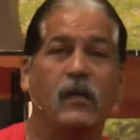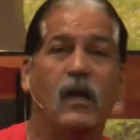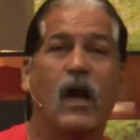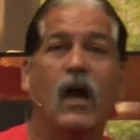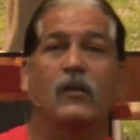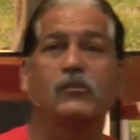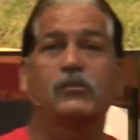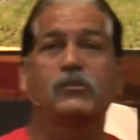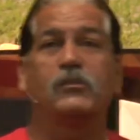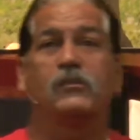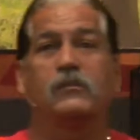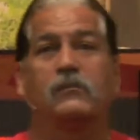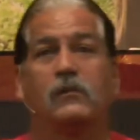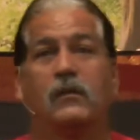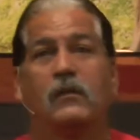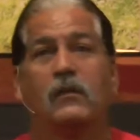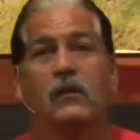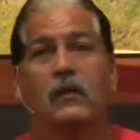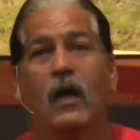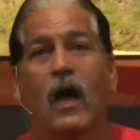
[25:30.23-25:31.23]
God, shoot,
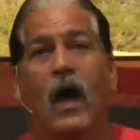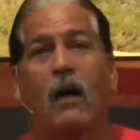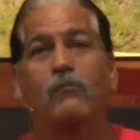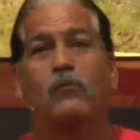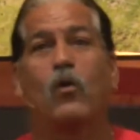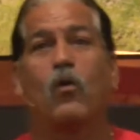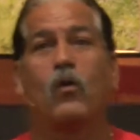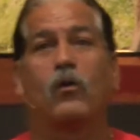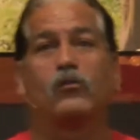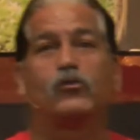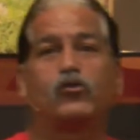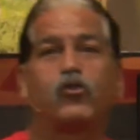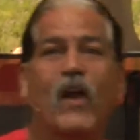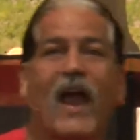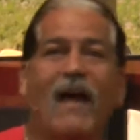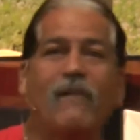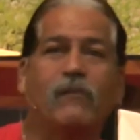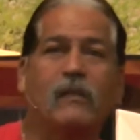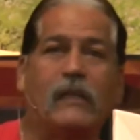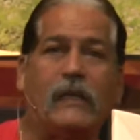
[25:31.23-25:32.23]
I'm going
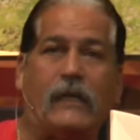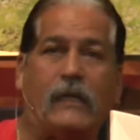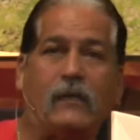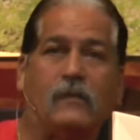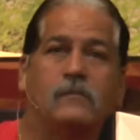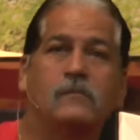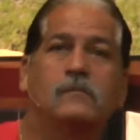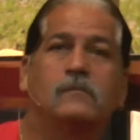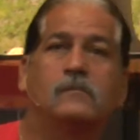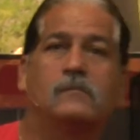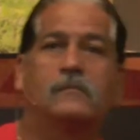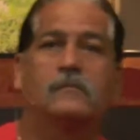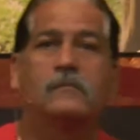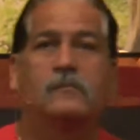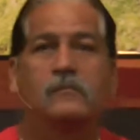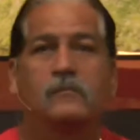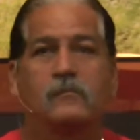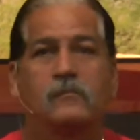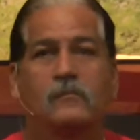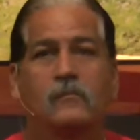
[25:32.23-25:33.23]
traveling.
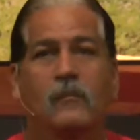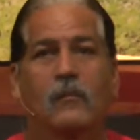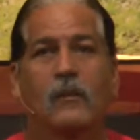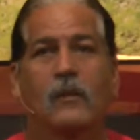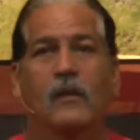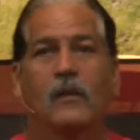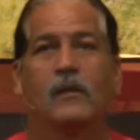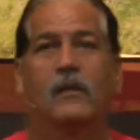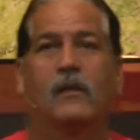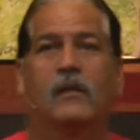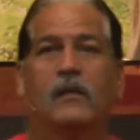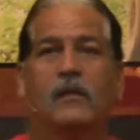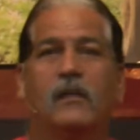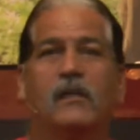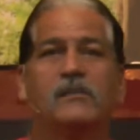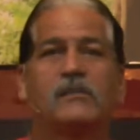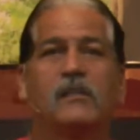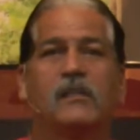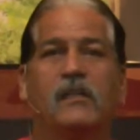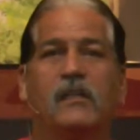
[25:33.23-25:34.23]

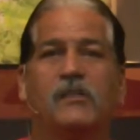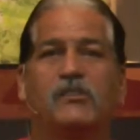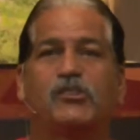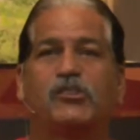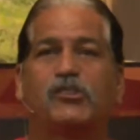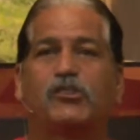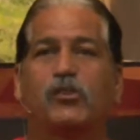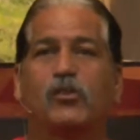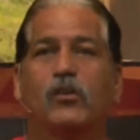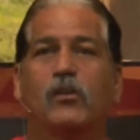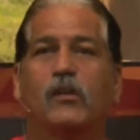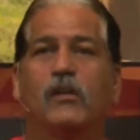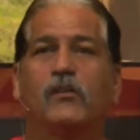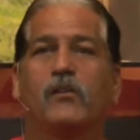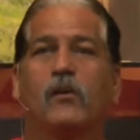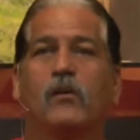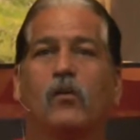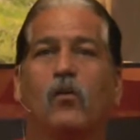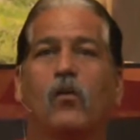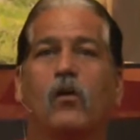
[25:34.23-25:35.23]
Listen to this. Surely
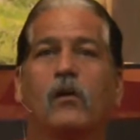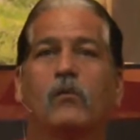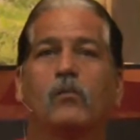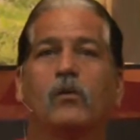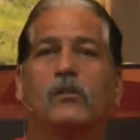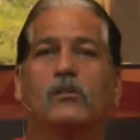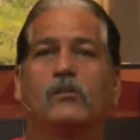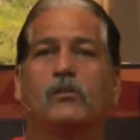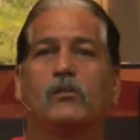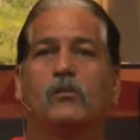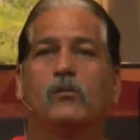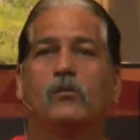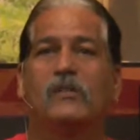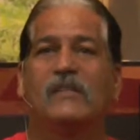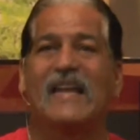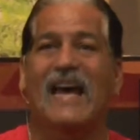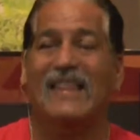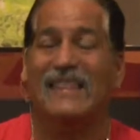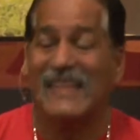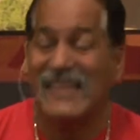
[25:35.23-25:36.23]
the Lord will do
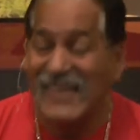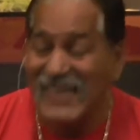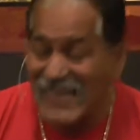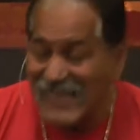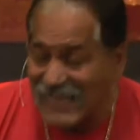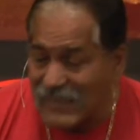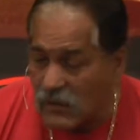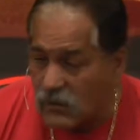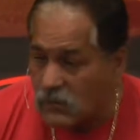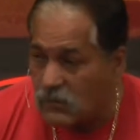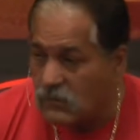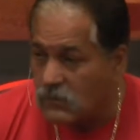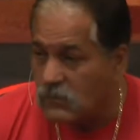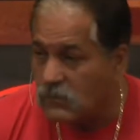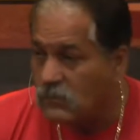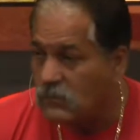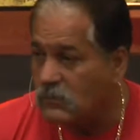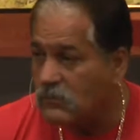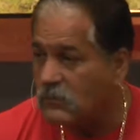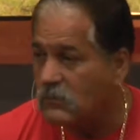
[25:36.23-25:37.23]
nothing.
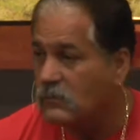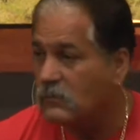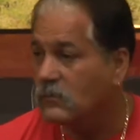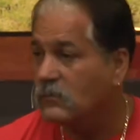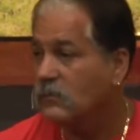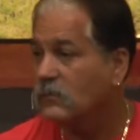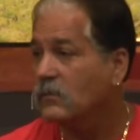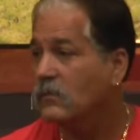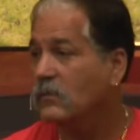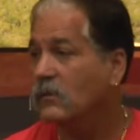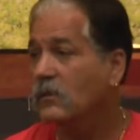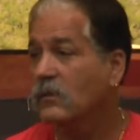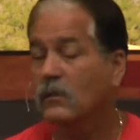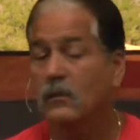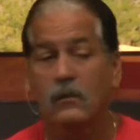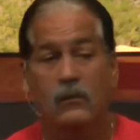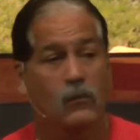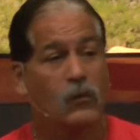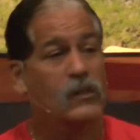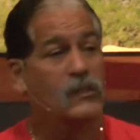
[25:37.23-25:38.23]

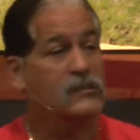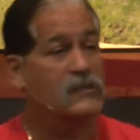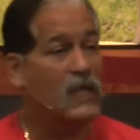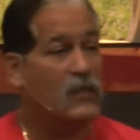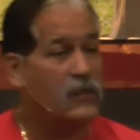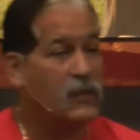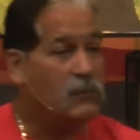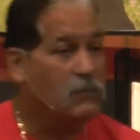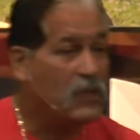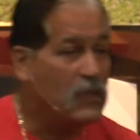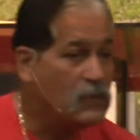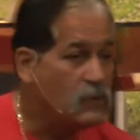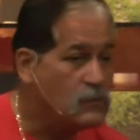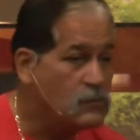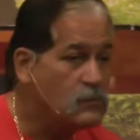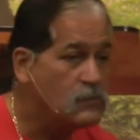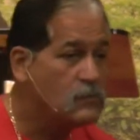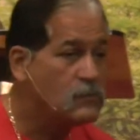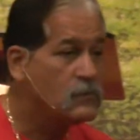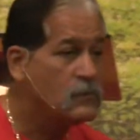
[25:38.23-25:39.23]
What does nothing mean?
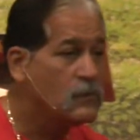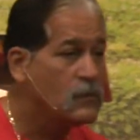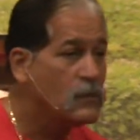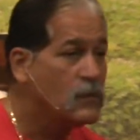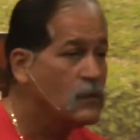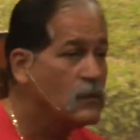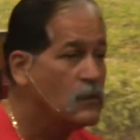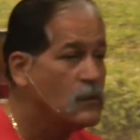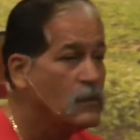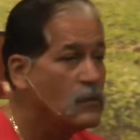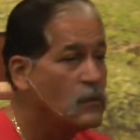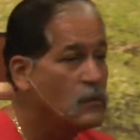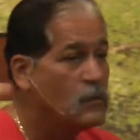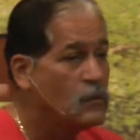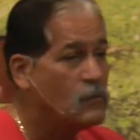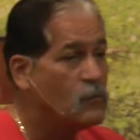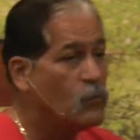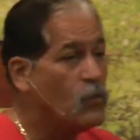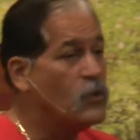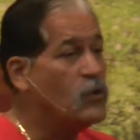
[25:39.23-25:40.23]

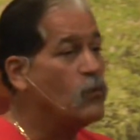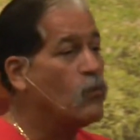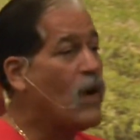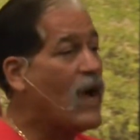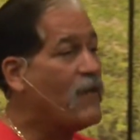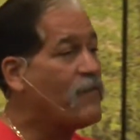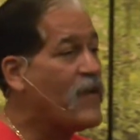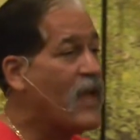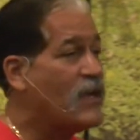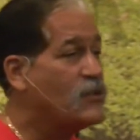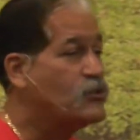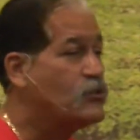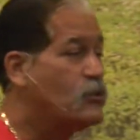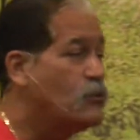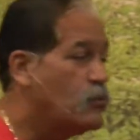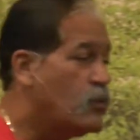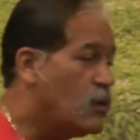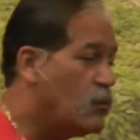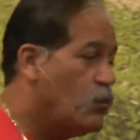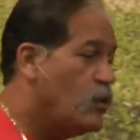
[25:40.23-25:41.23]
When your wife asks
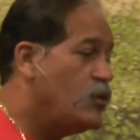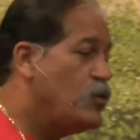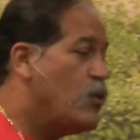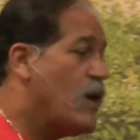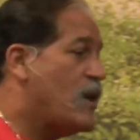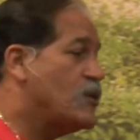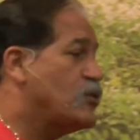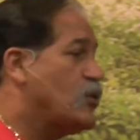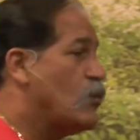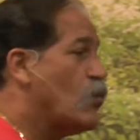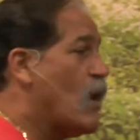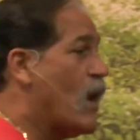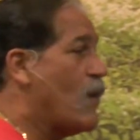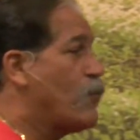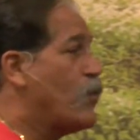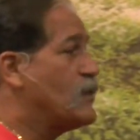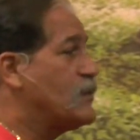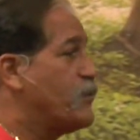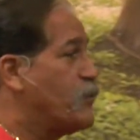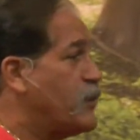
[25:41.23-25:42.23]
you, what, when you ask your
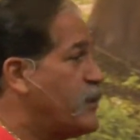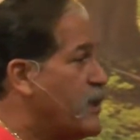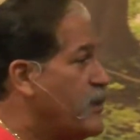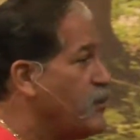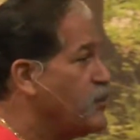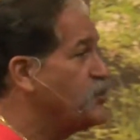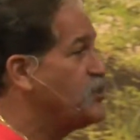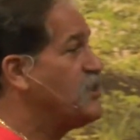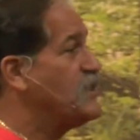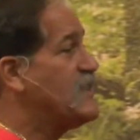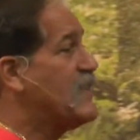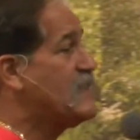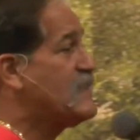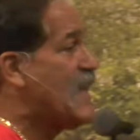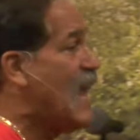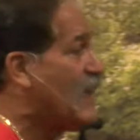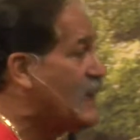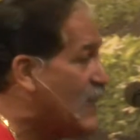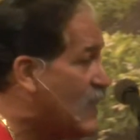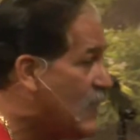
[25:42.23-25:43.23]
wife what's for dinner, she says
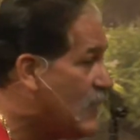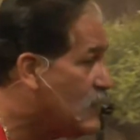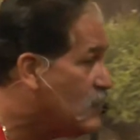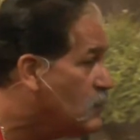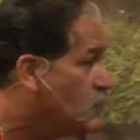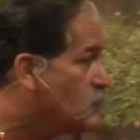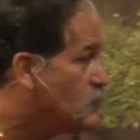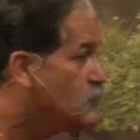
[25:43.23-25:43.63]
nothing.